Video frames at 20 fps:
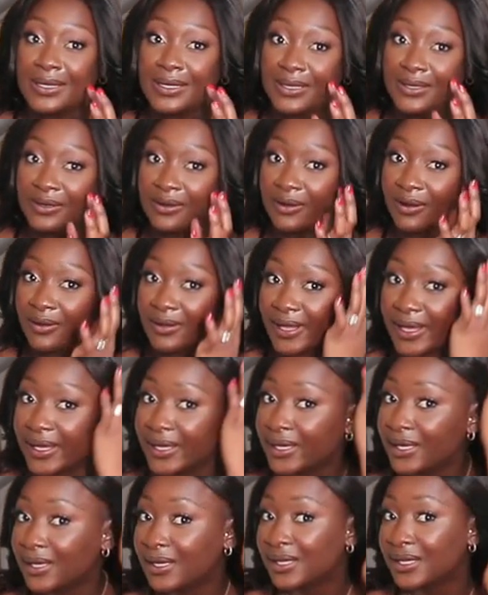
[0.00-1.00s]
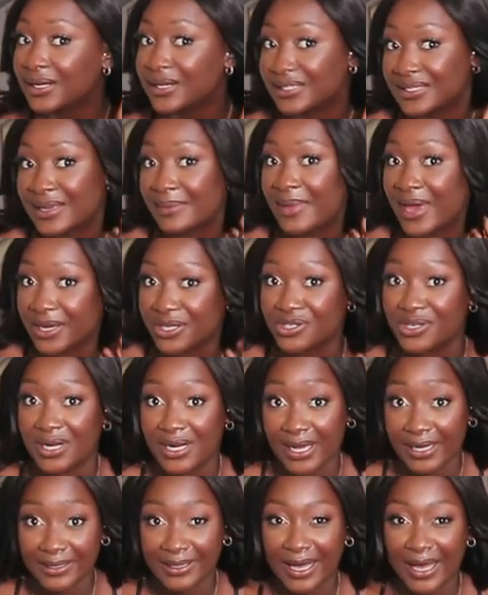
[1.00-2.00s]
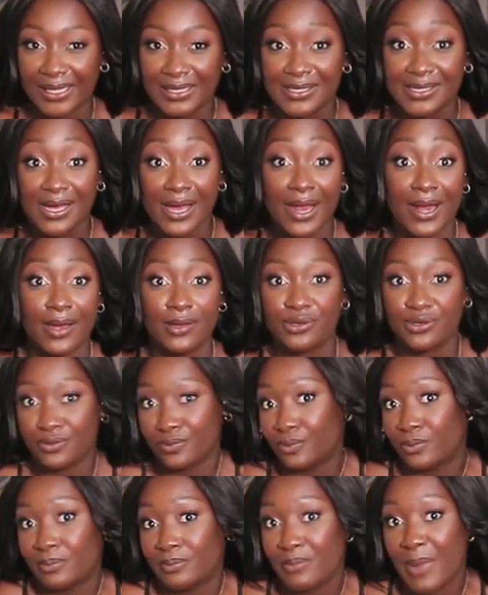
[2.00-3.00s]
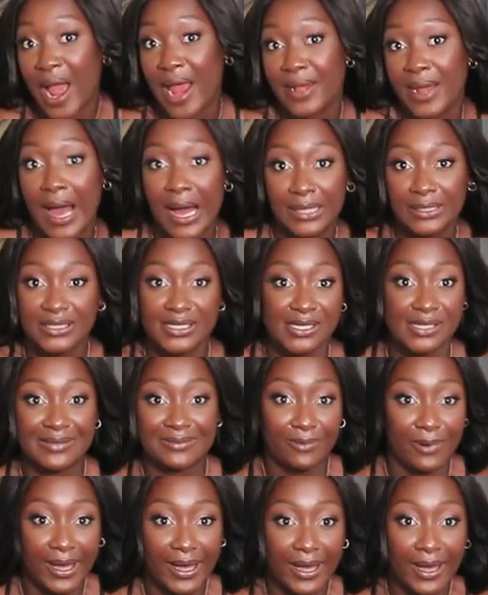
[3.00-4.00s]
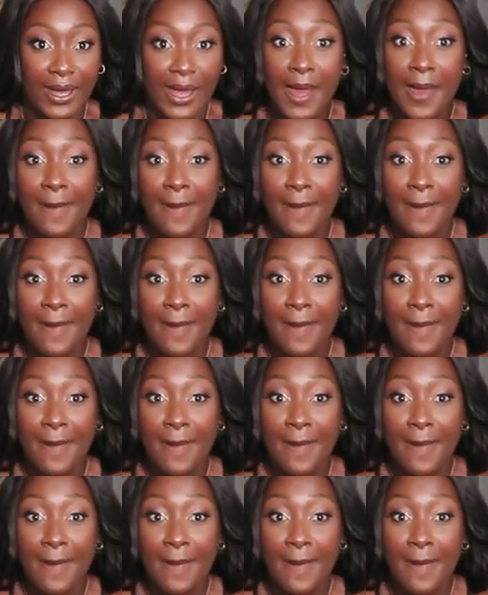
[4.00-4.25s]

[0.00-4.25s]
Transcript: you know like because i'm extra like that and i might not just wear